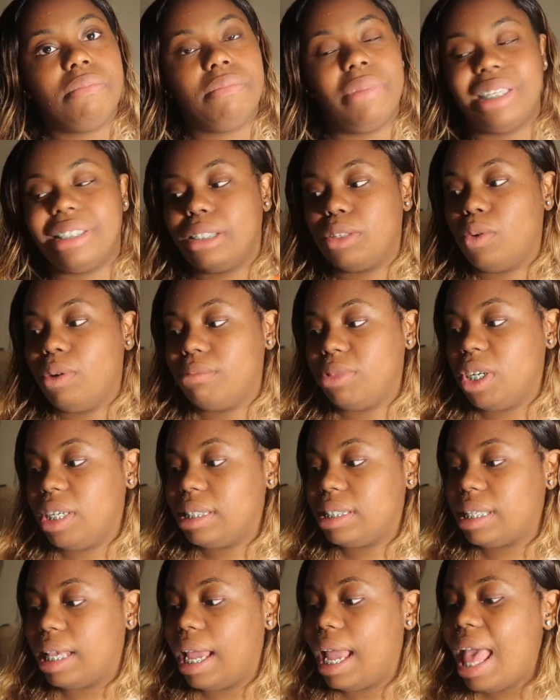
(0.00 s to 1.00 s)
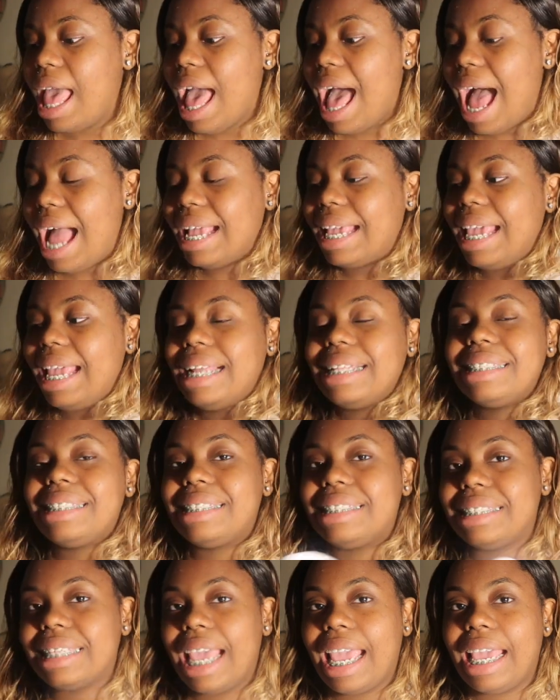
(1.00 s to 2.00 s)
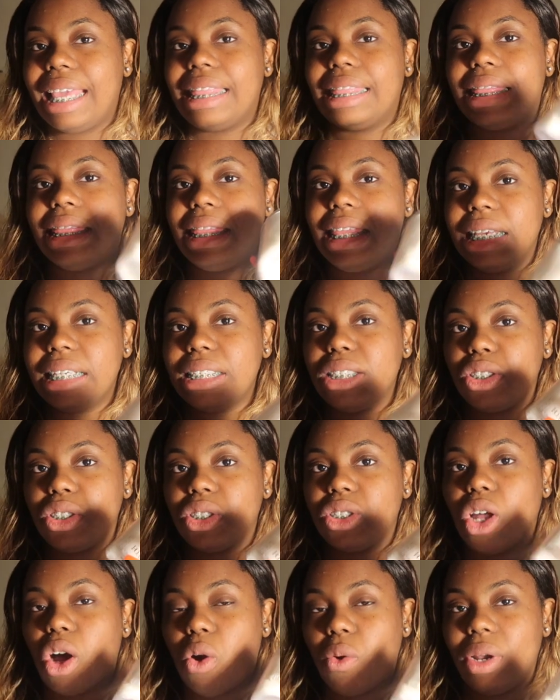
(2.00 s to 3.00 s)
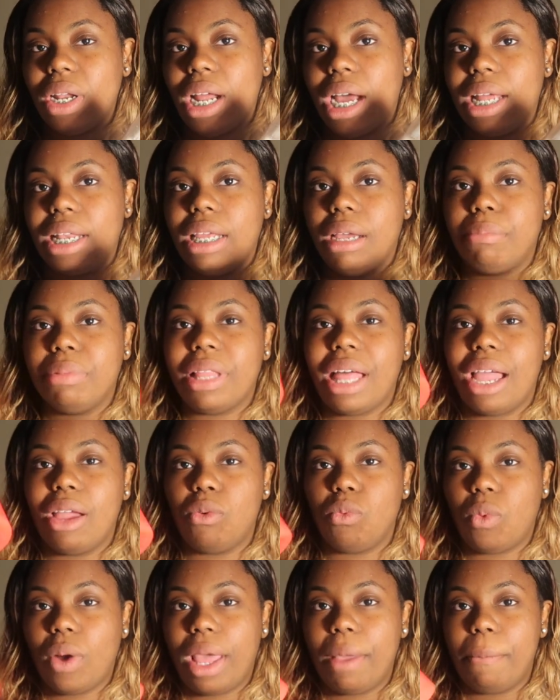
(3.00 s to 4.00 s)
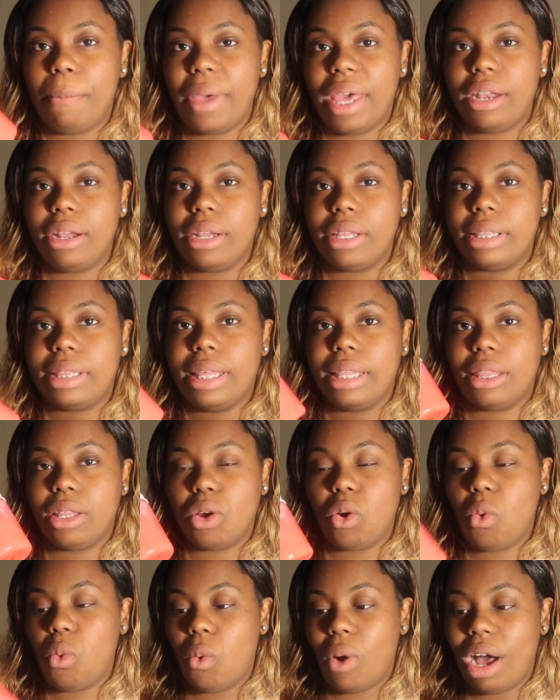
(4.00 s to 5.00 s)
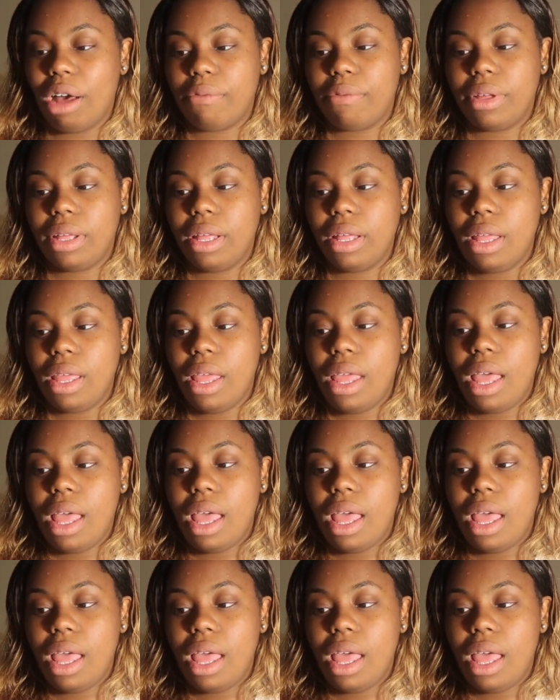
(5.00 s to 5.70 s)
basically what i'm trying to say i can not say this the oat and honey applied way better than the guava